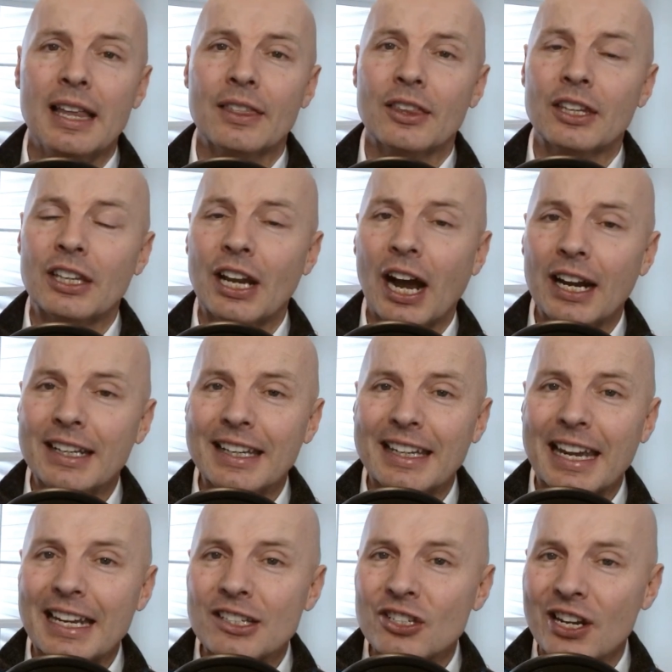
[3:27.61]
The
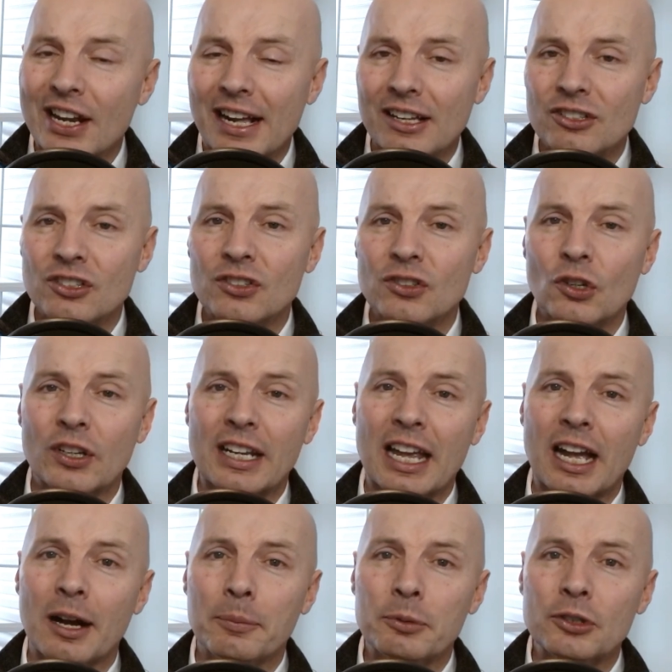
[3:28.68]
90-day challenge is going to
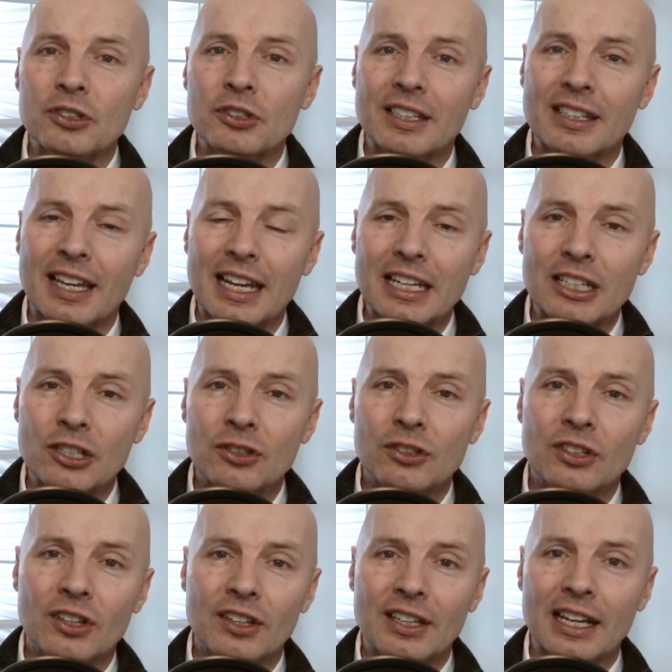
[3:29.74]
help you to take you
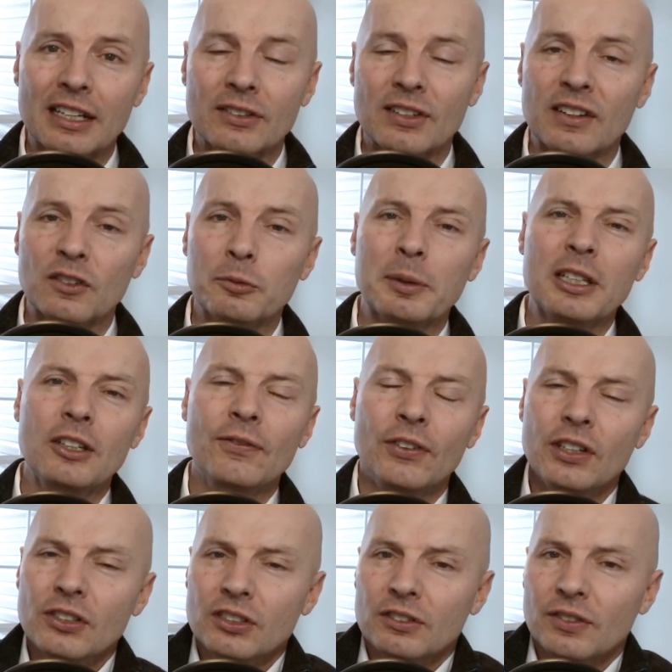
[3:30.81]
to the next level. But
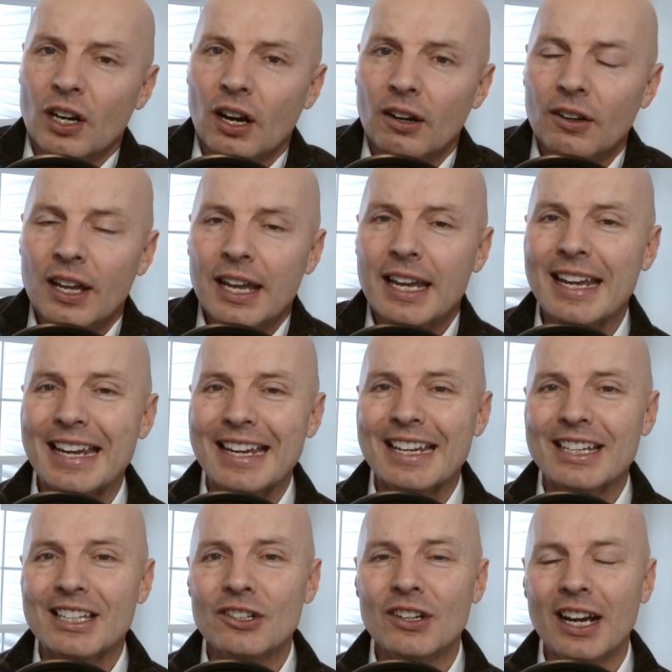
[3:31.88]
first of all,
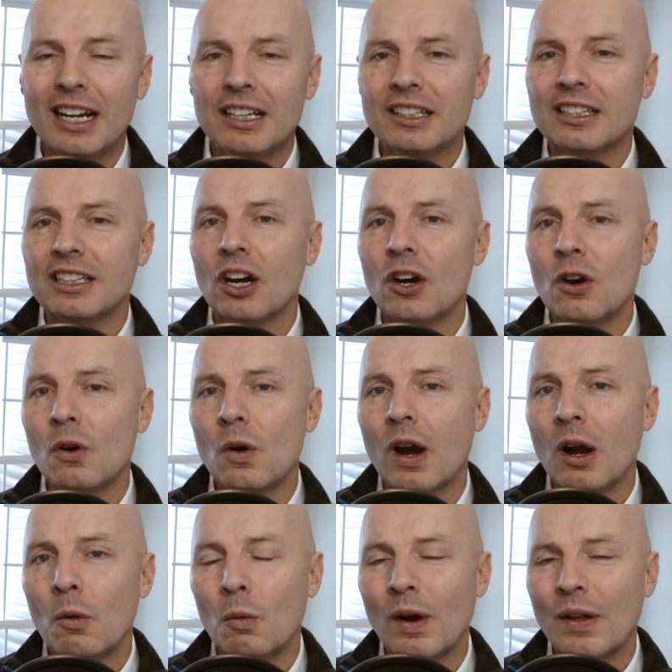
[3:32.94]
you got to know
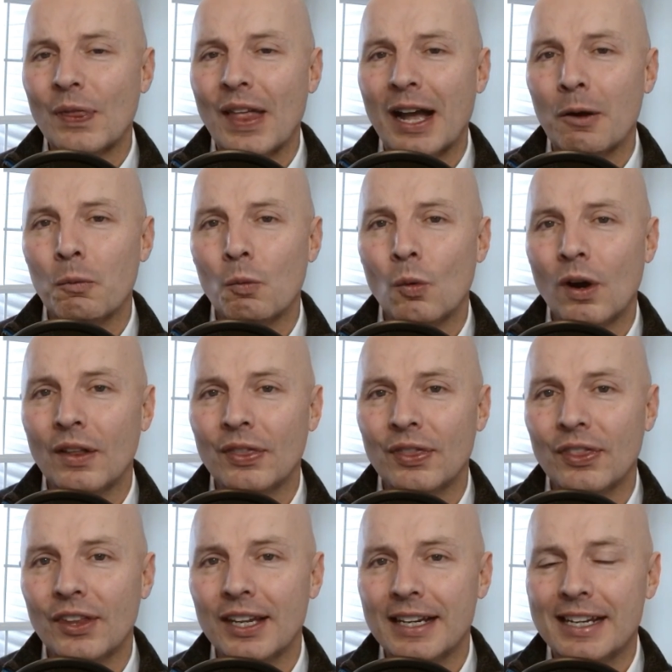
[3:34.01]
what that one
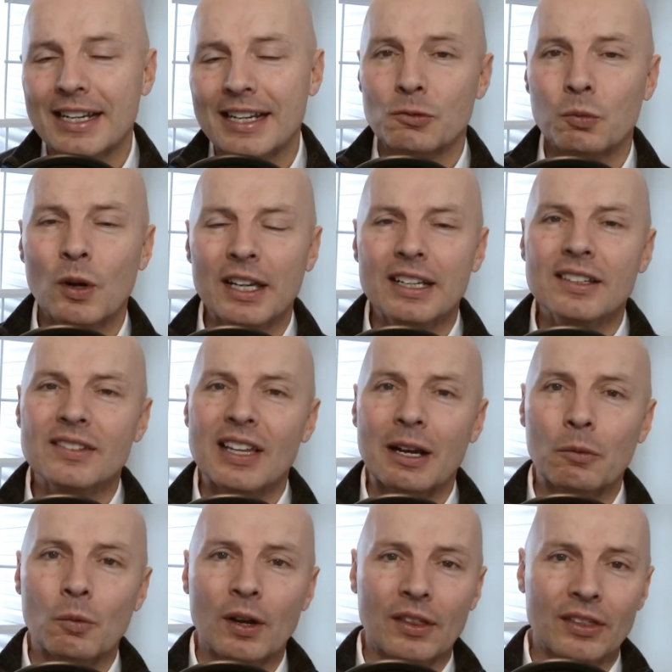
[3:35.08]
thing is. What is
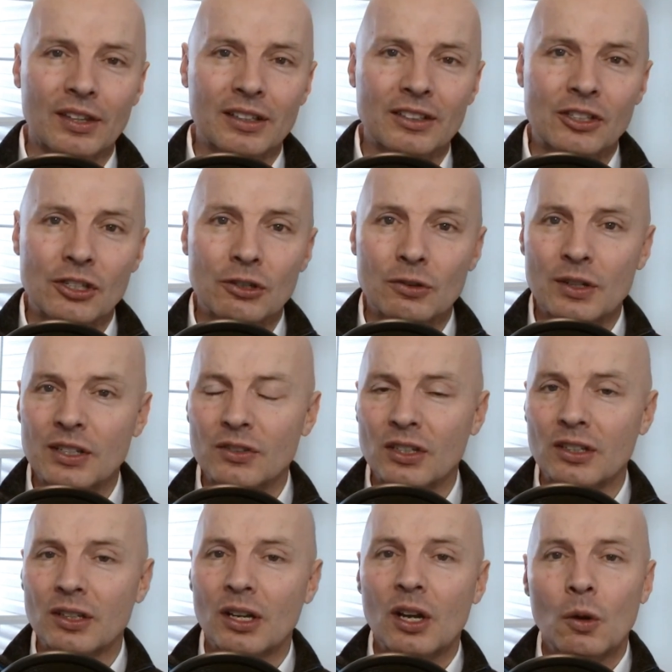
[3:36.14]
that one thing to you? Is
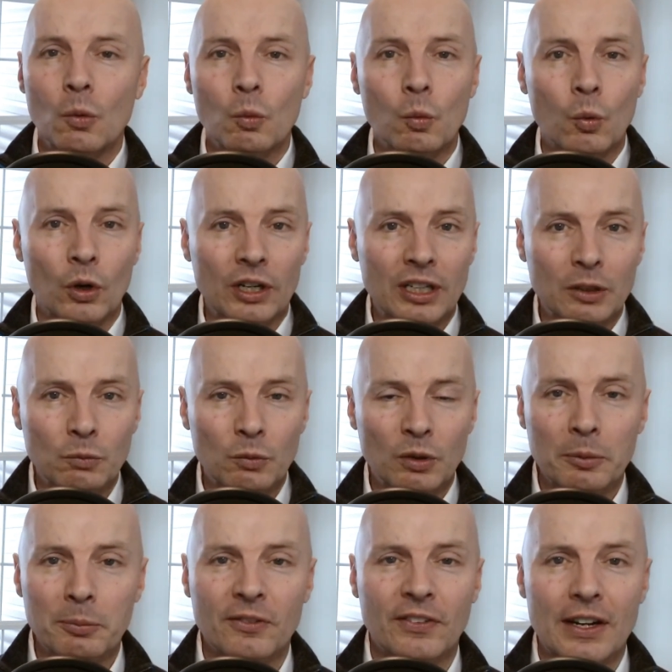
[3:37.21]
it working with
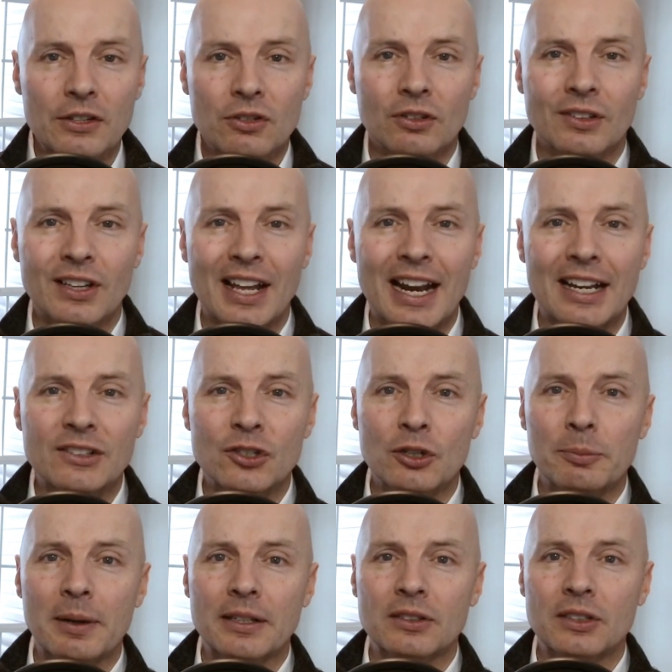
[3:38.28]
the professional that has your
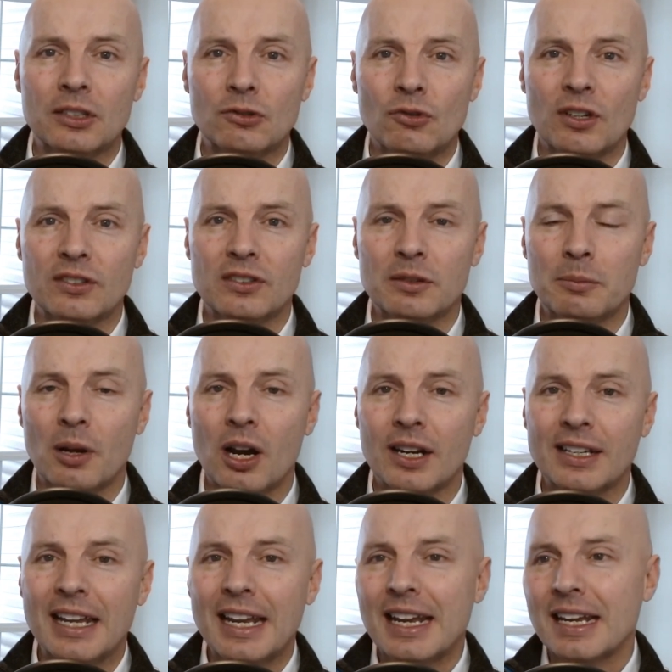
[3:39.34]
best interest in
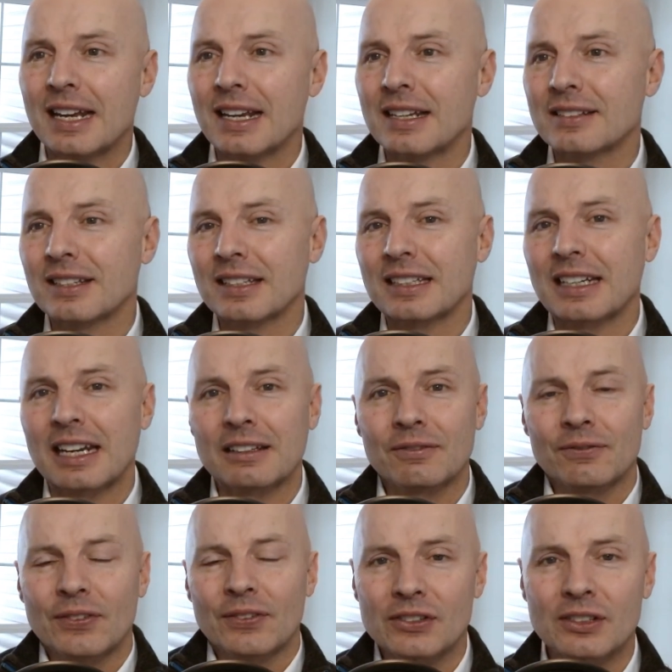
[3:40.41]
mind? Is it
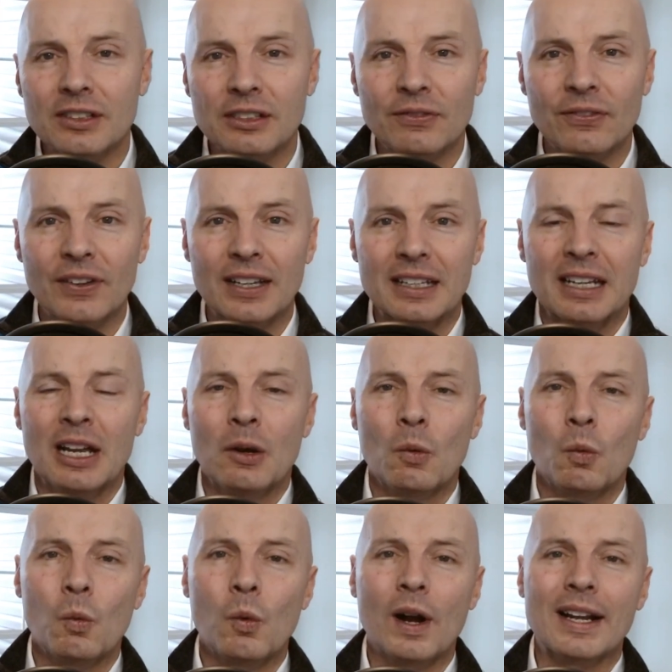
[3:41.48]
getting physically fit?
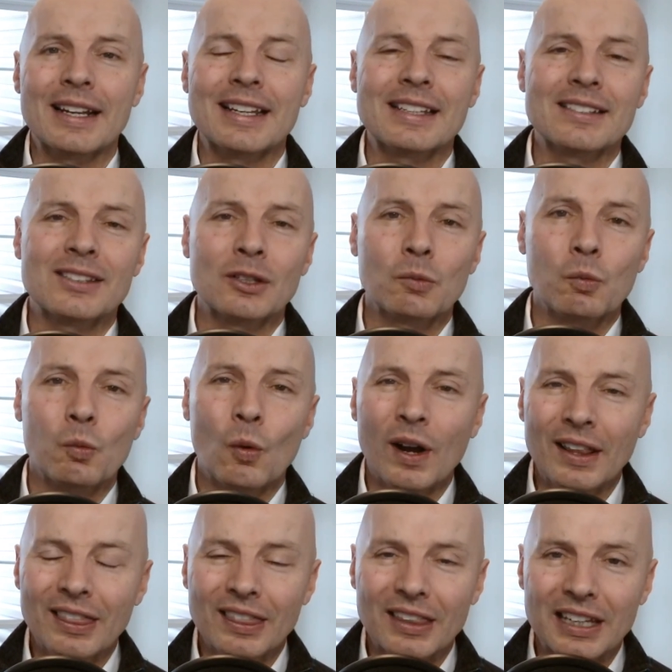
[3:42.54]
What is the
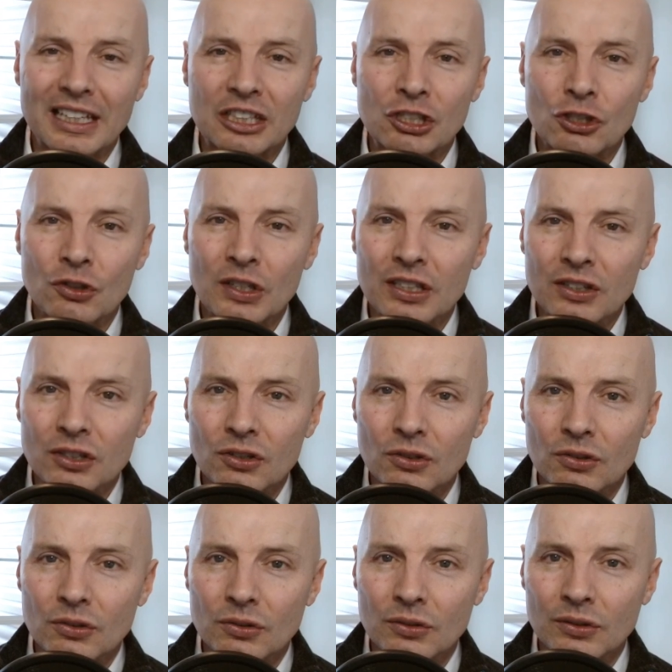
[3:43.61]
one thing you can
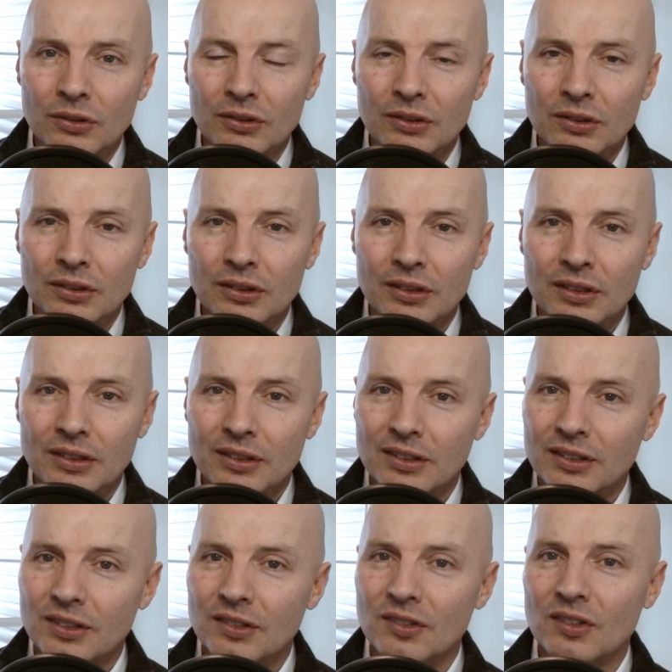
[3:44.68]
do
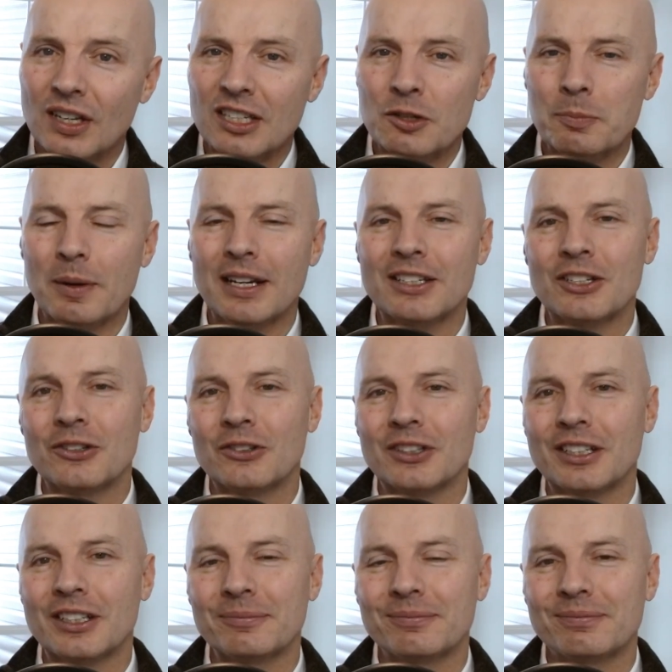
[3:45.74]
such by doing
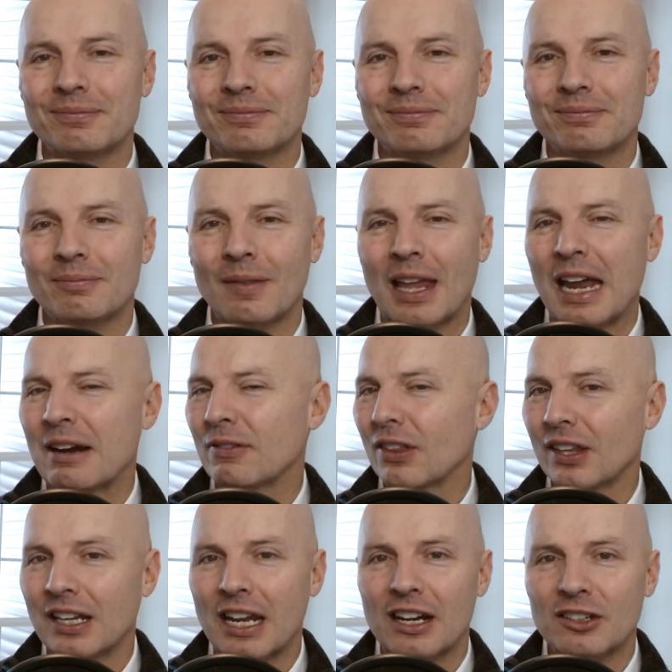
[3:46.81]
it,
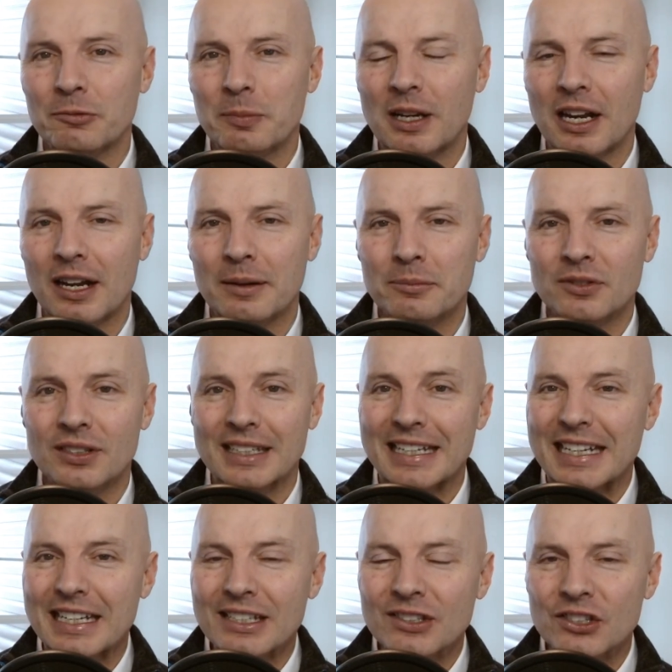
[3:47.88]
everything else becomes
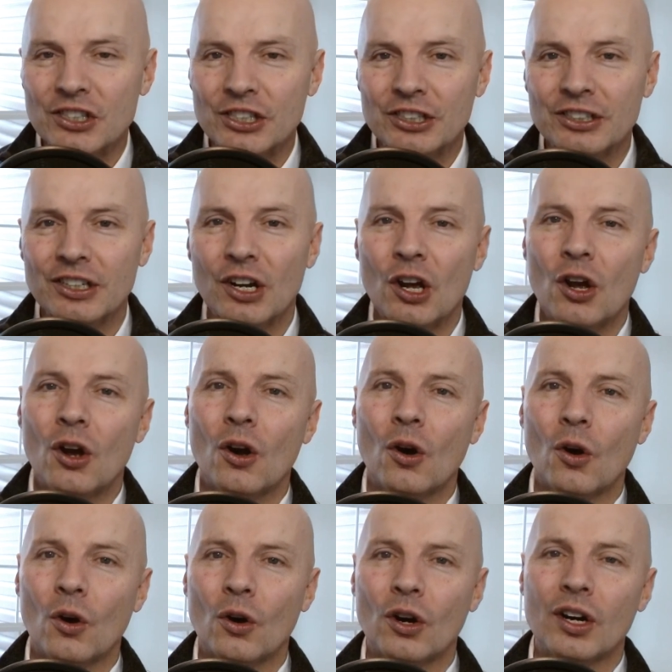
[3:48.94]
easier
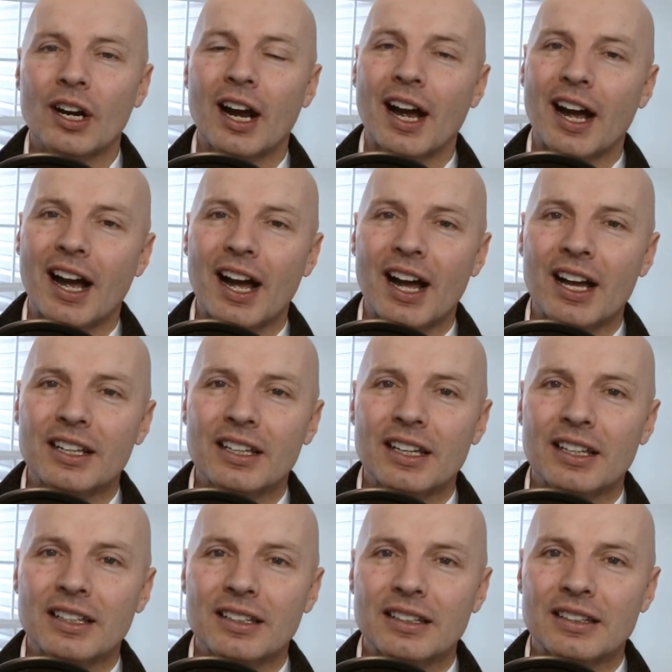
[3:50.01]
or
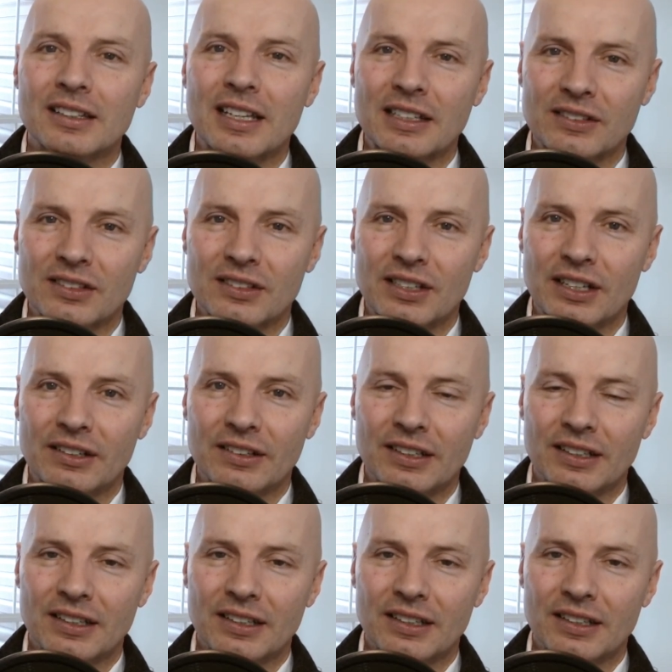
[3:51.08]
unnecessary?